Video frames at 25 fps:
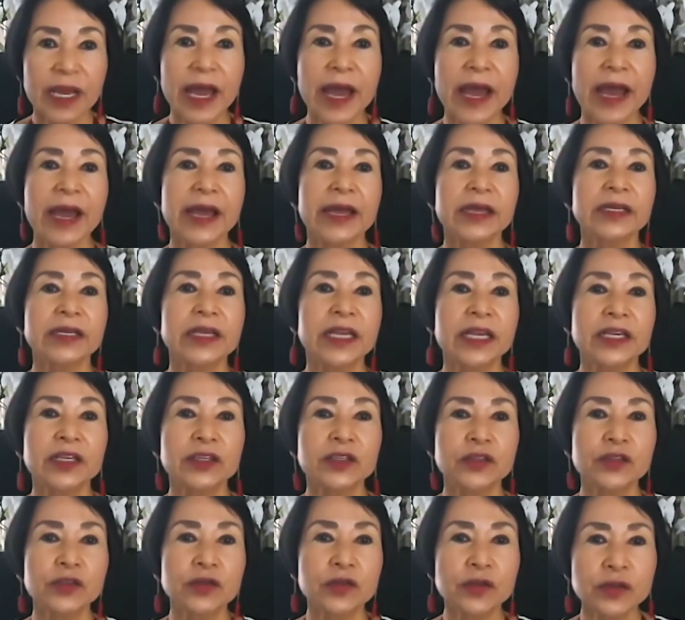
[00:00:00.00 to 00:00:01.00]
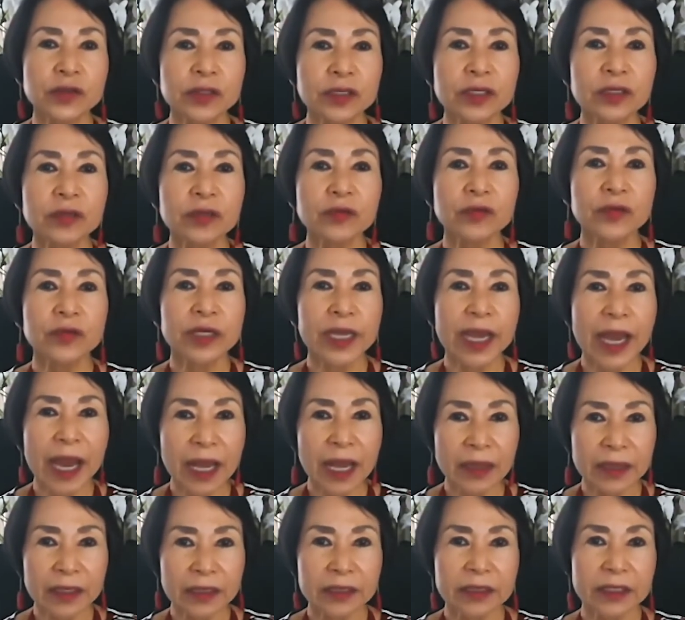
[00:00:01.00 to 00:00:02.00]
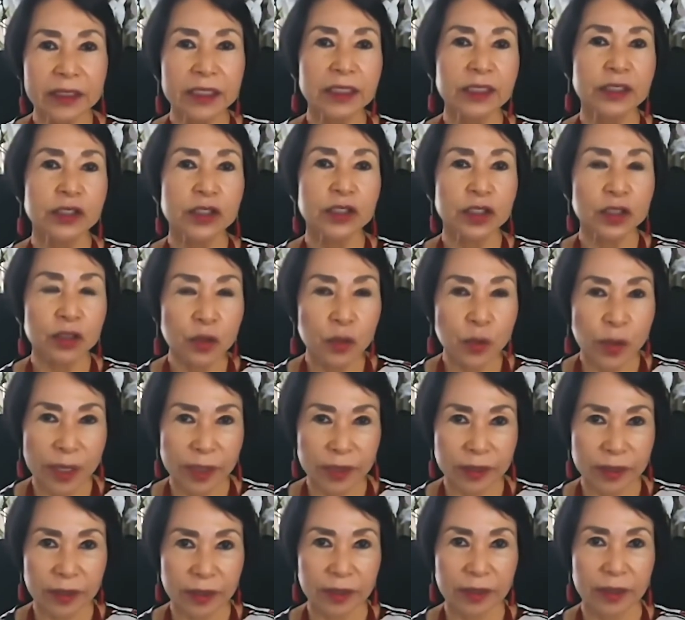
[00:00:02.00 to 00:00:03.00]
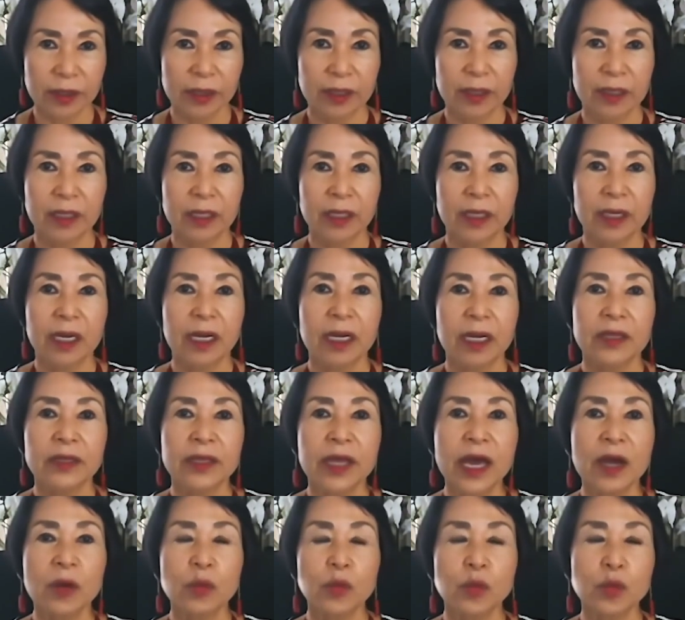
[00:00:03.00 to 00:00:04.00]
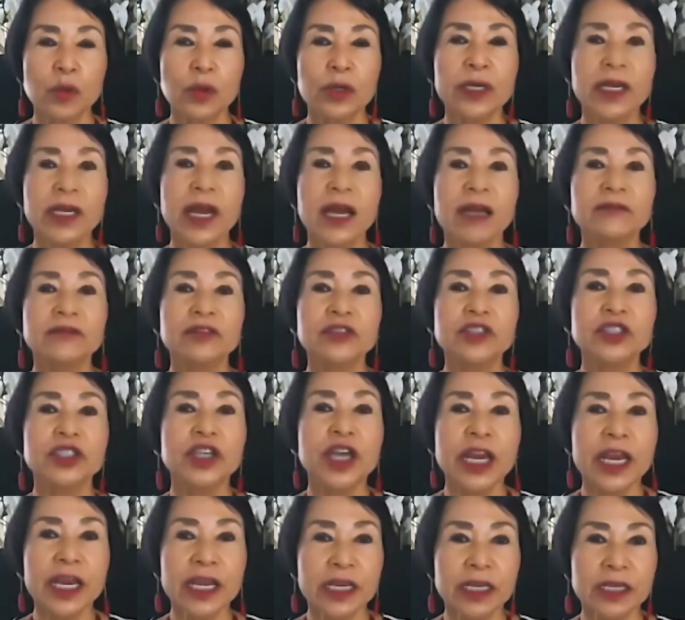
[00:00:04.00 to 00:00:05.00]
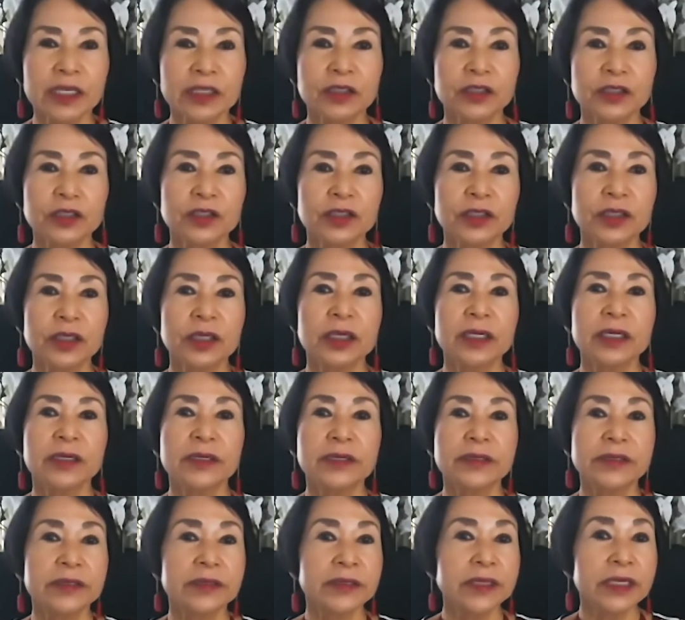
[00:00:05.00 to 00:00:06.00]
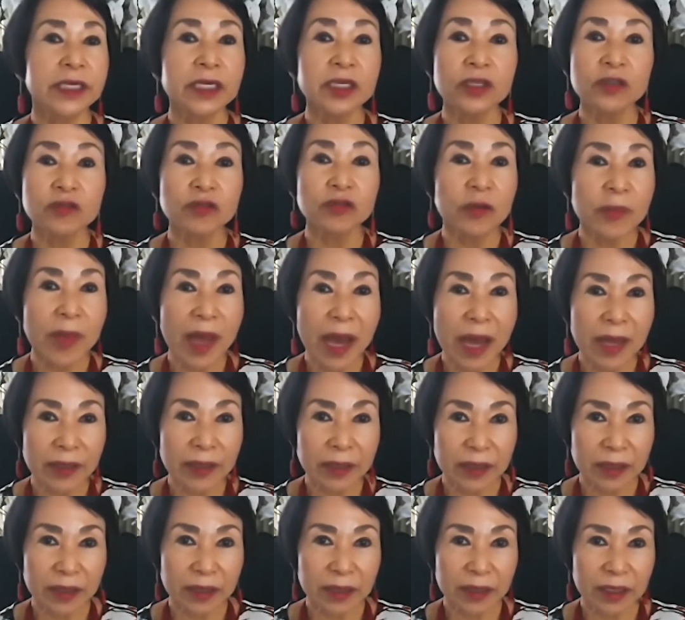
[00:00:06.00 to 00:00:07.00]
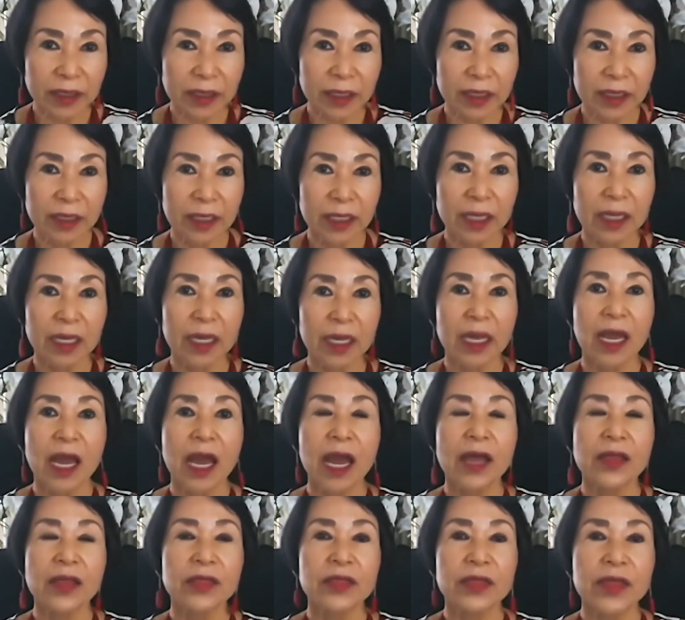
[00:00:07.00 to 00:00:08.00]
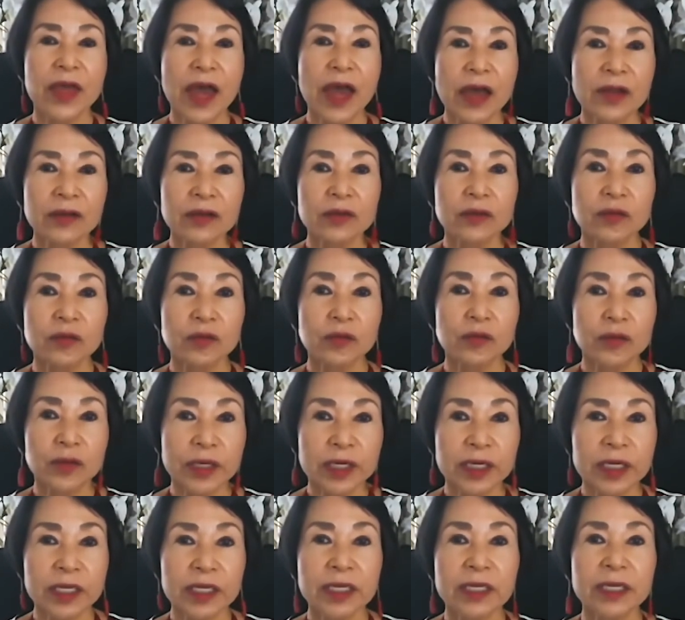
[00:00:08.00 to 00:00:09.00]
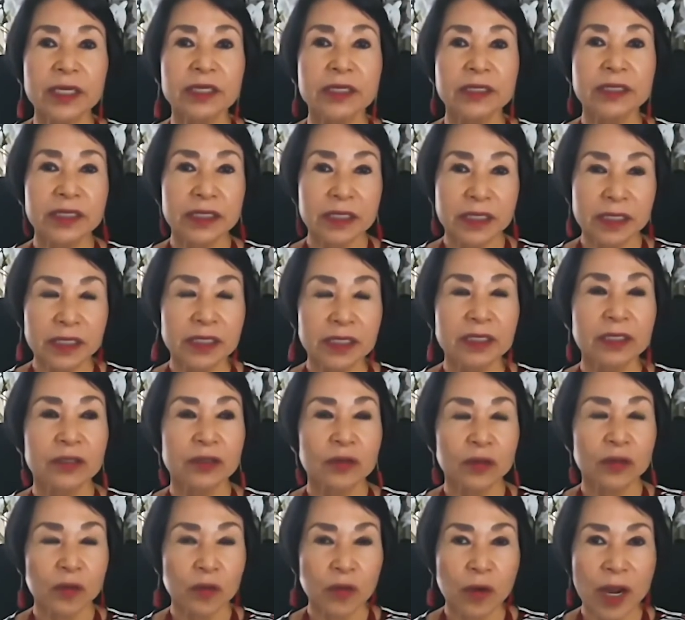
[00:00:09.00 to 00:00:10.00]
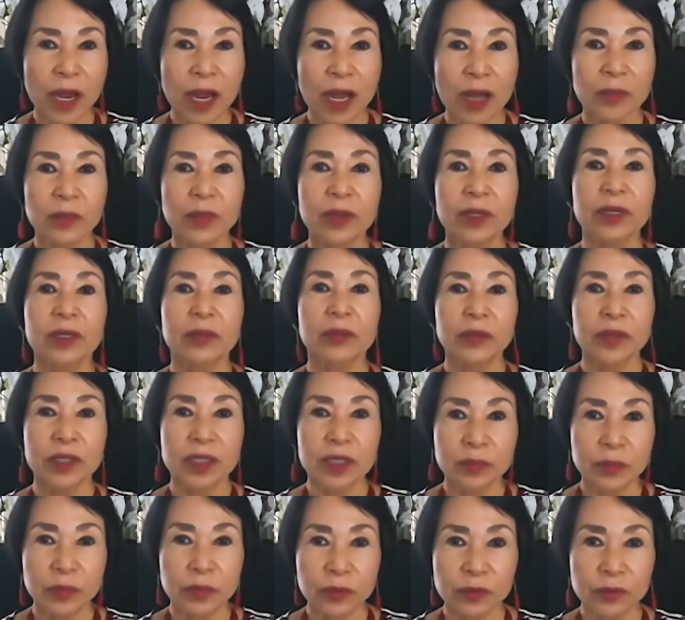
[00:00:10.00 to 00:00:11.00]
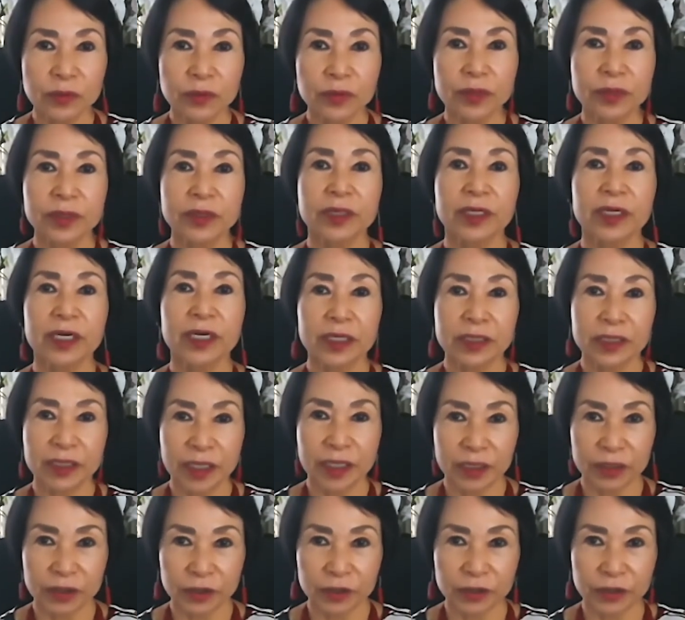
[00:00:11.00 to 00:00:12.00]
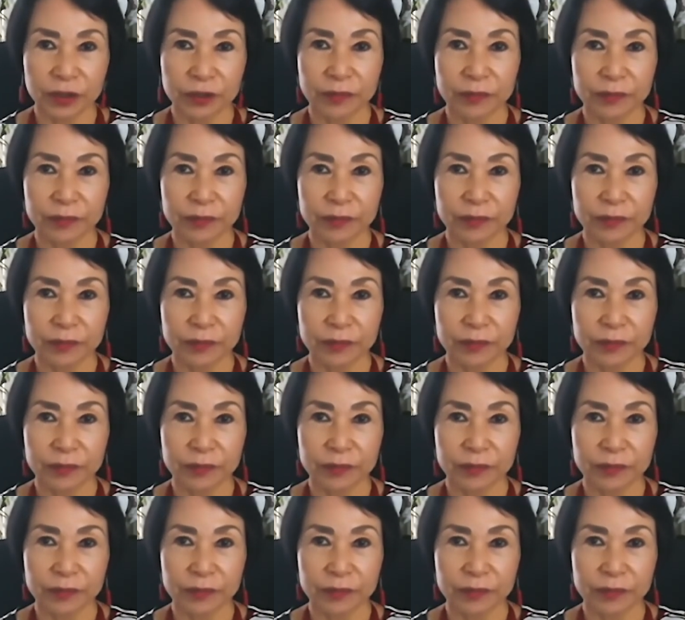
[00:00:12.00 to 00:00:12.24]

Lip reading: had a certain reality to it that would have changed the scene dramatically, and that really did grab people's attention."